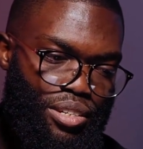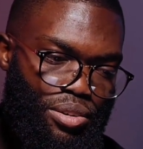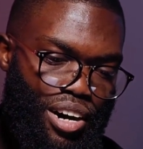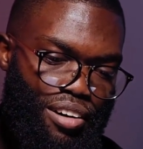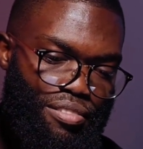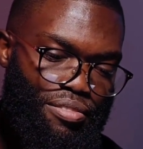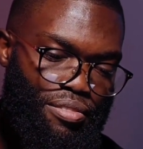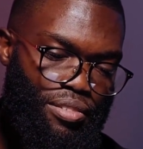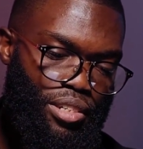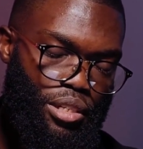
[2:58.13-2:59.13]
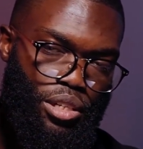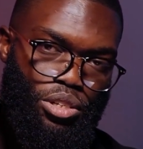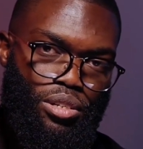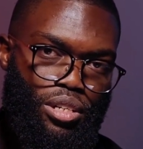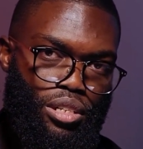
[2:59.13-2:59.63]
You have
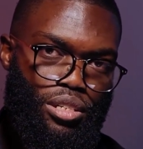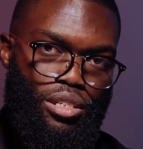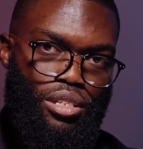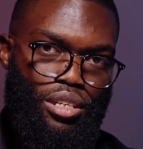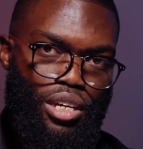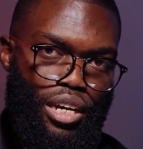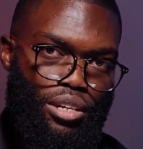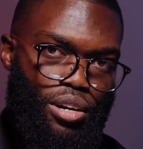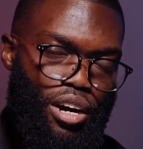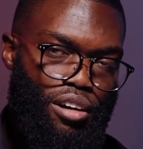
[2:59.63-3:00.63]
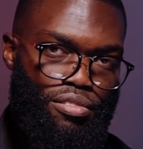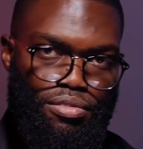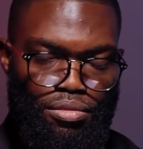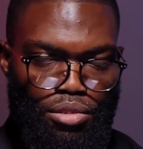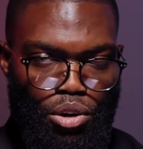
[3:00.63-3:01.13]
cessationists and you have